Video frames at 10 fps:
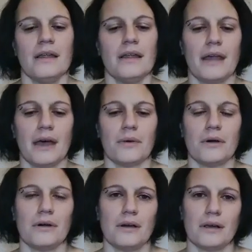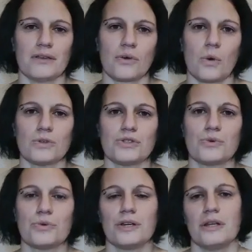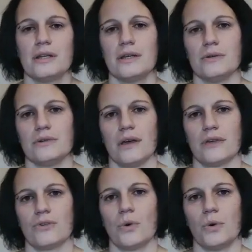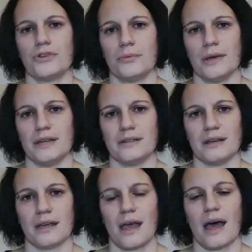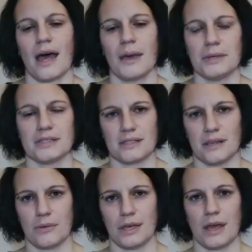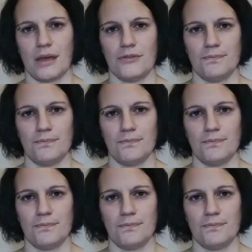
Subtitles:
Now, it's also really good at automating habits that we have.